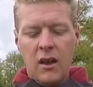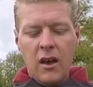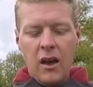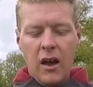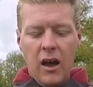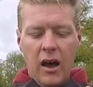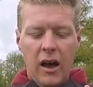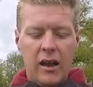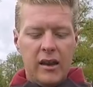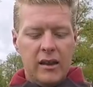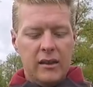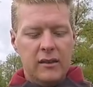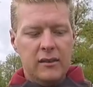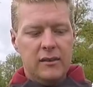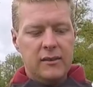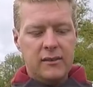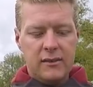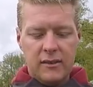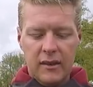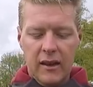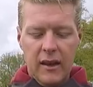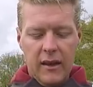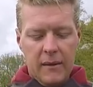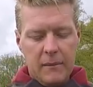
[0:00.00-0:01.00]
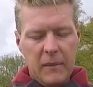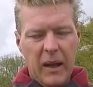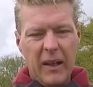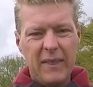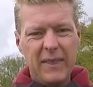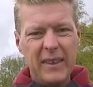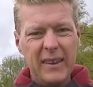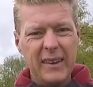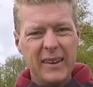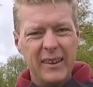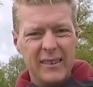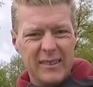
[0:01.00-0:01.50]
and it's I
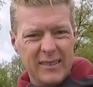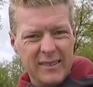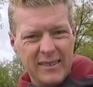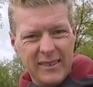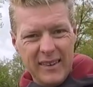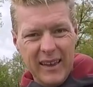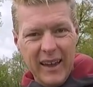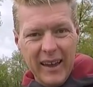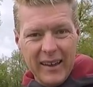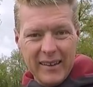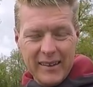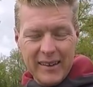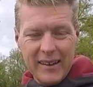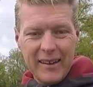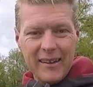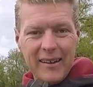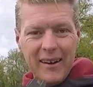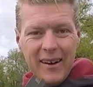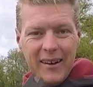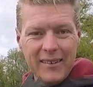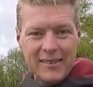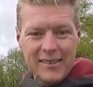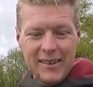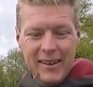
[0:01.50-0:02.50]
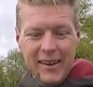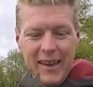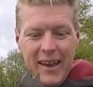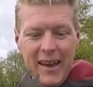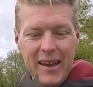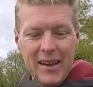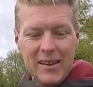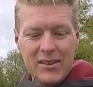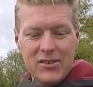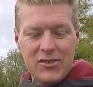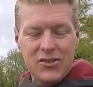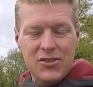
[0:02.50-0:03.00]
think it's slightly larger
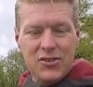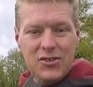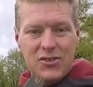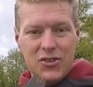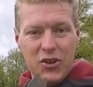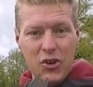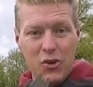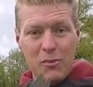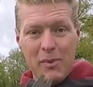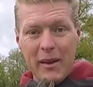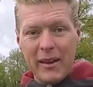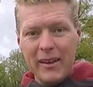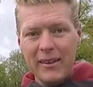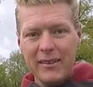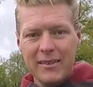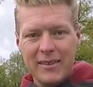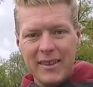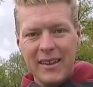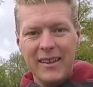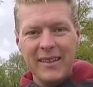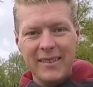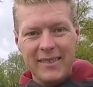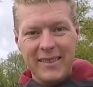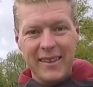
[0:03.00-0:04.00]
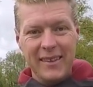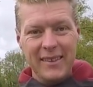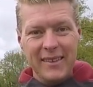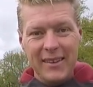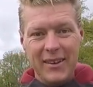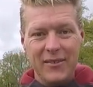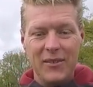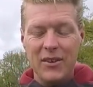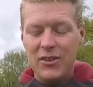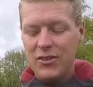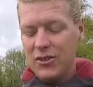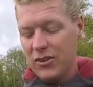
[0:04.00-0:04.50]
gauge tubing than the
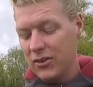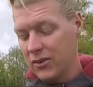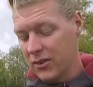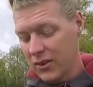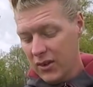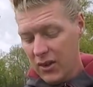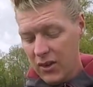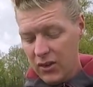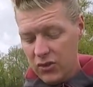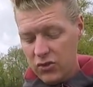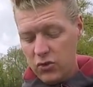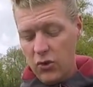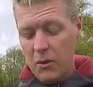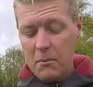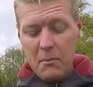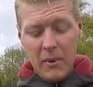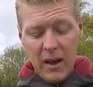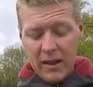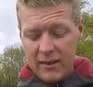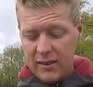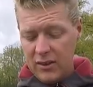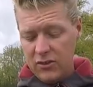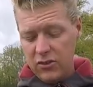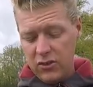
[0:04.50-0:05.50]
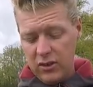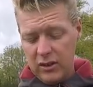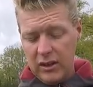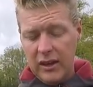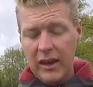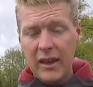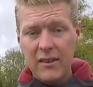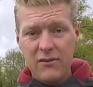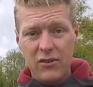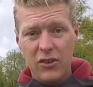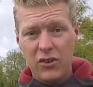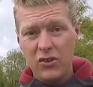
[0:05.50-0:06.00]
original, so it might actually
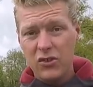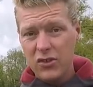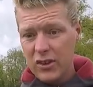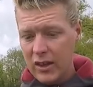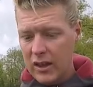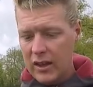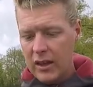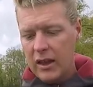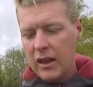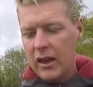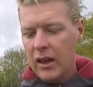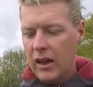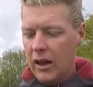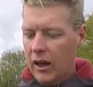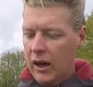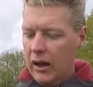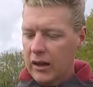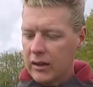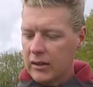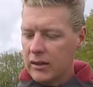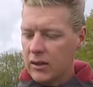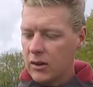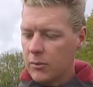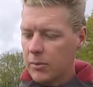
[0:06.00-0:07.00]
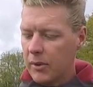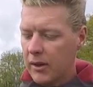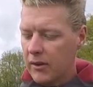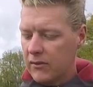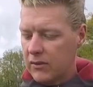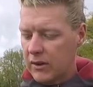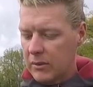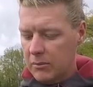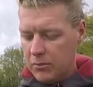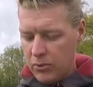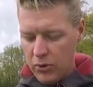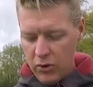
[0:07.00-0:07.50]
give us a little bit of an
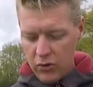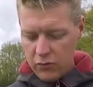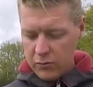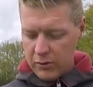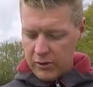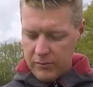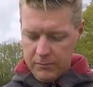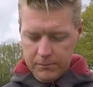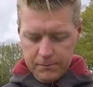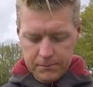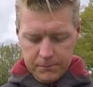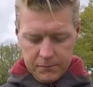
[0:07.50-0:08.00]
improvement,